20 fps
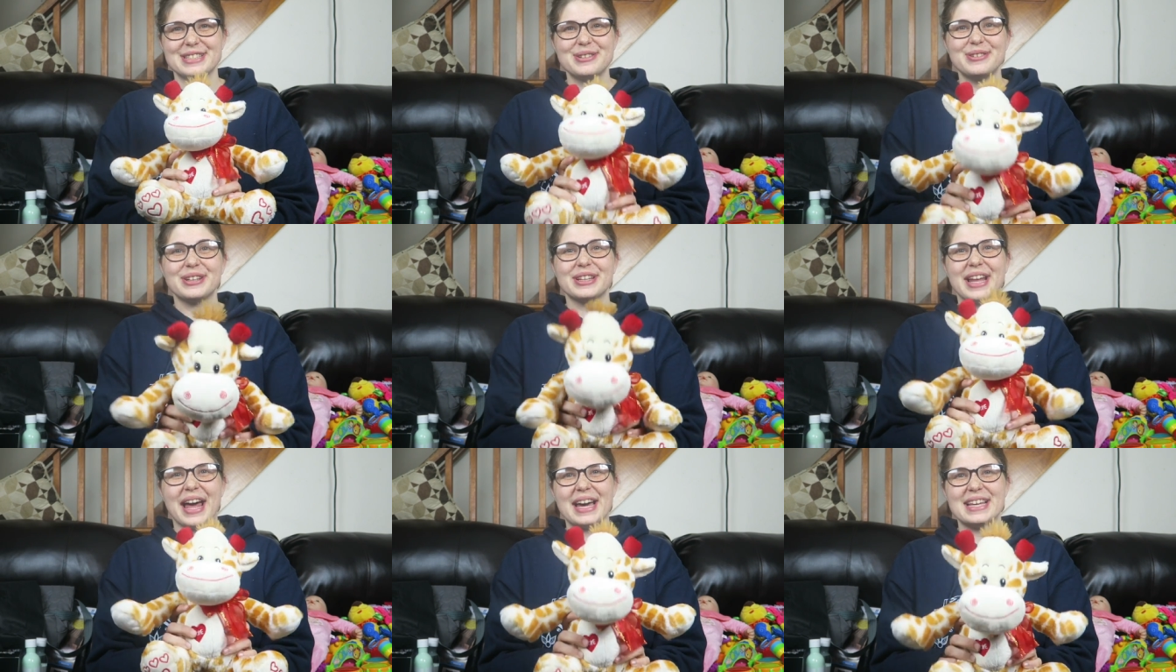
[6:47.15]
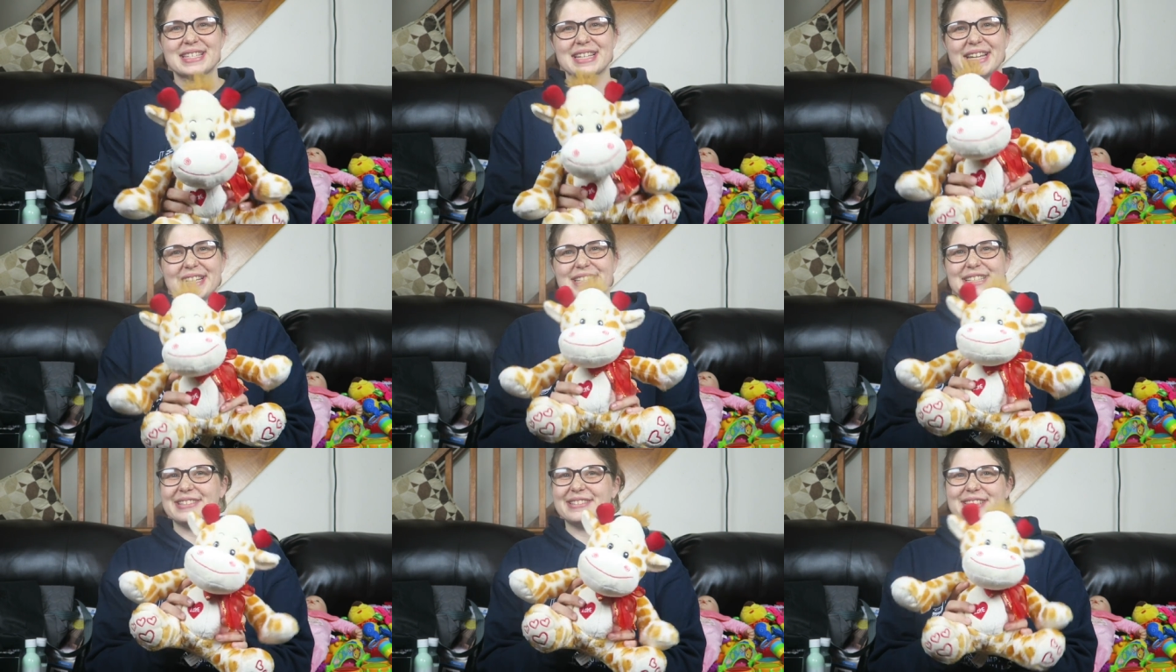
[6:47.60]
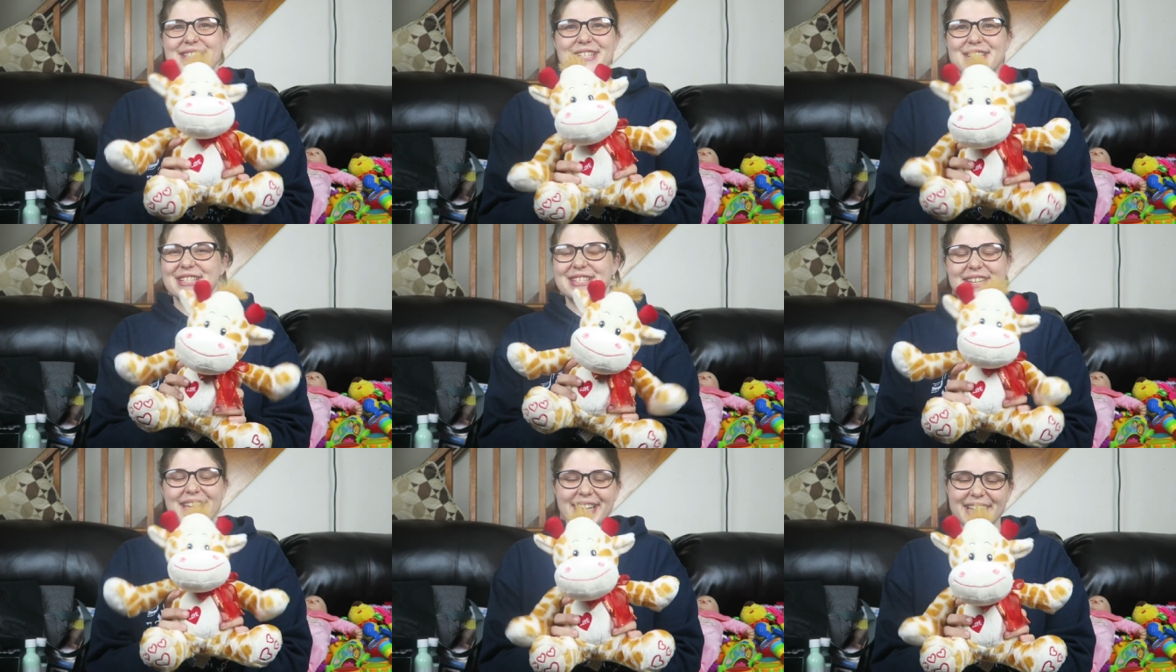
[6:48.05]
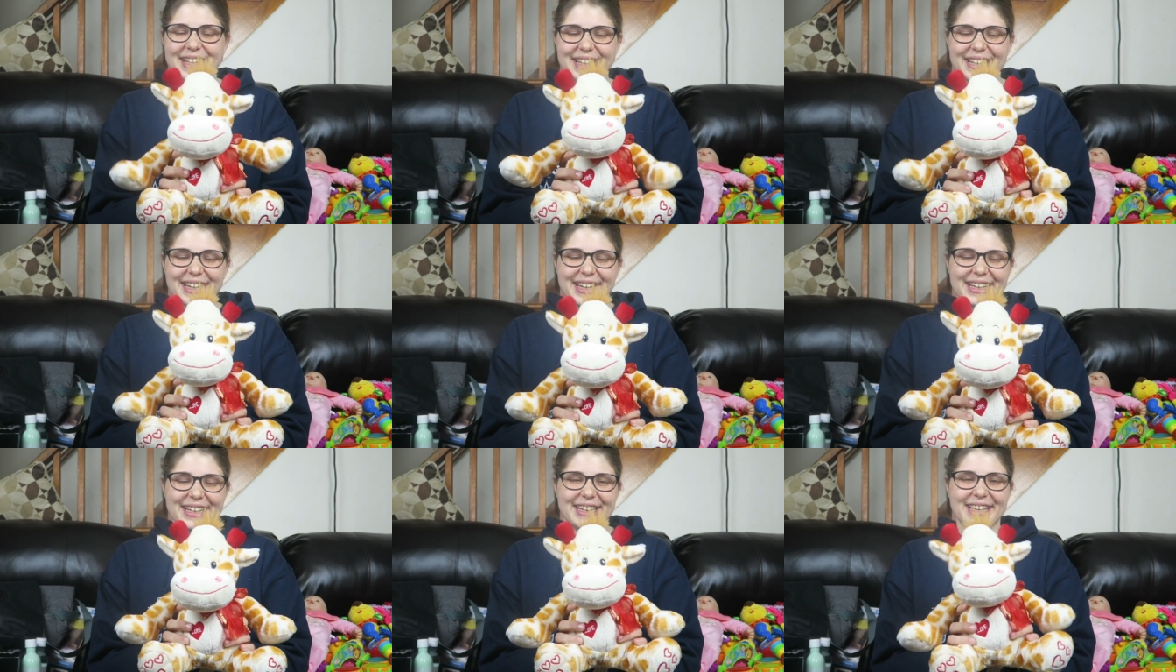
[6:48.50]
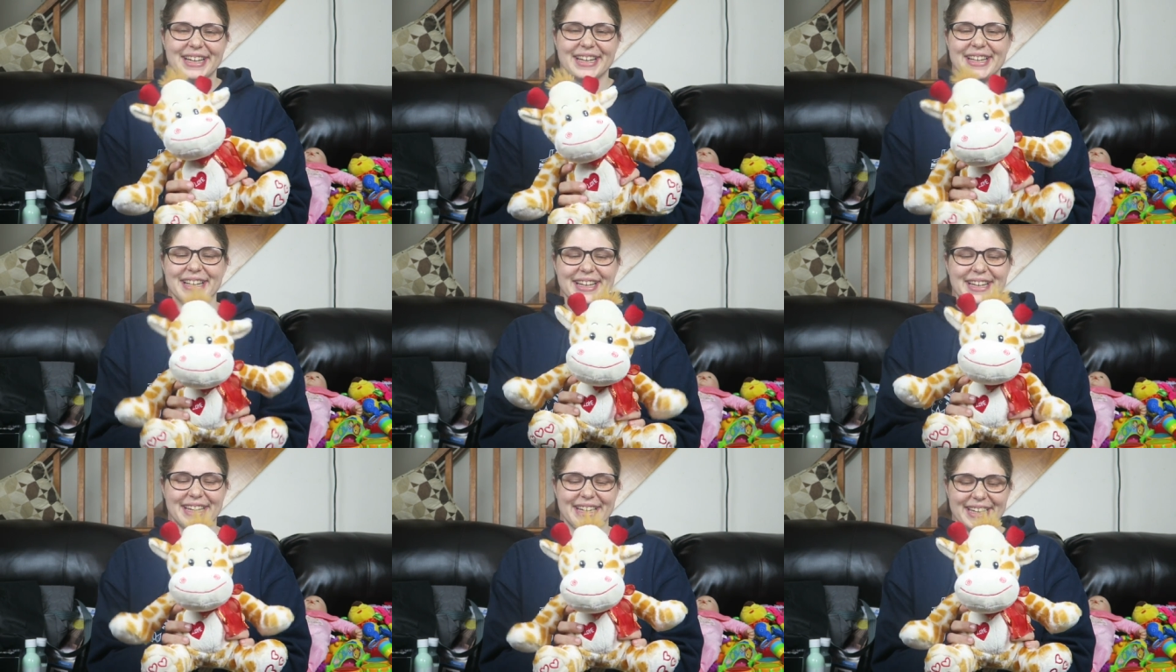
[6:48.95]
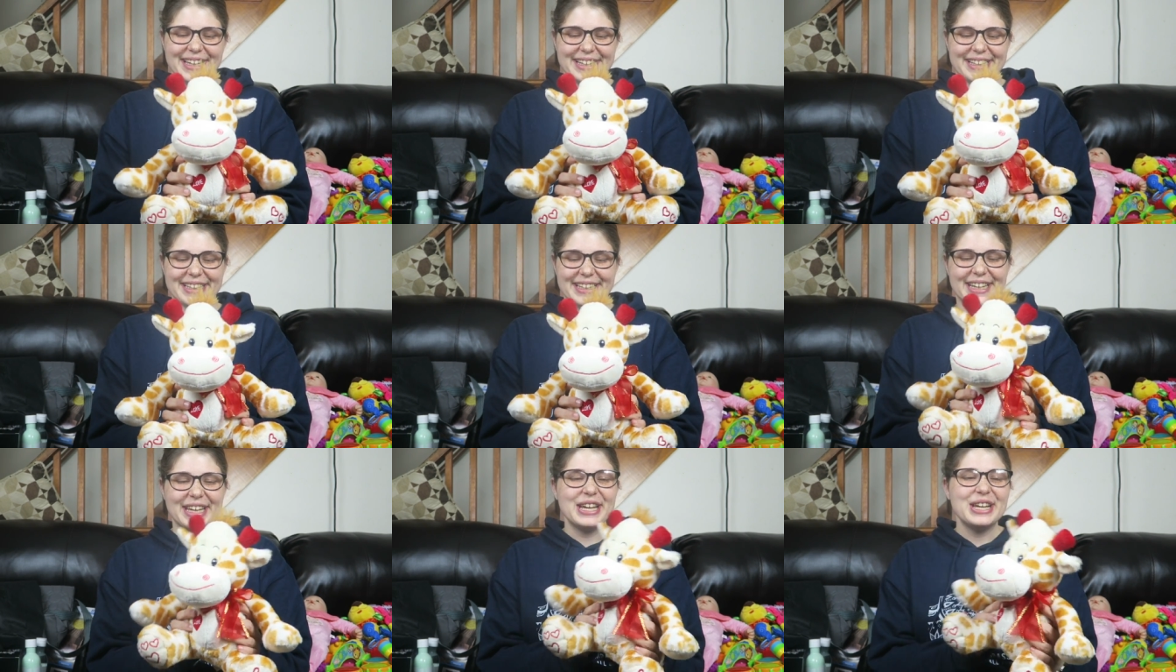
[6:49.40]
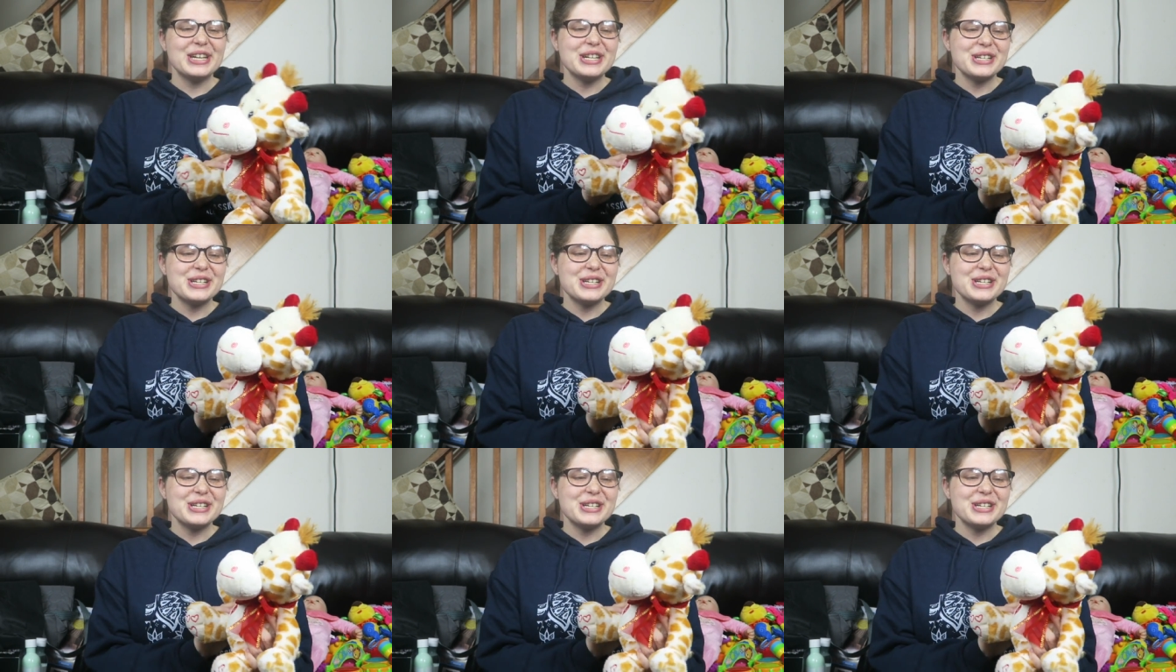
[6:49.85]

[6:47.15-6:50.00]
to Eliza and she was just giggling and giggling and giggling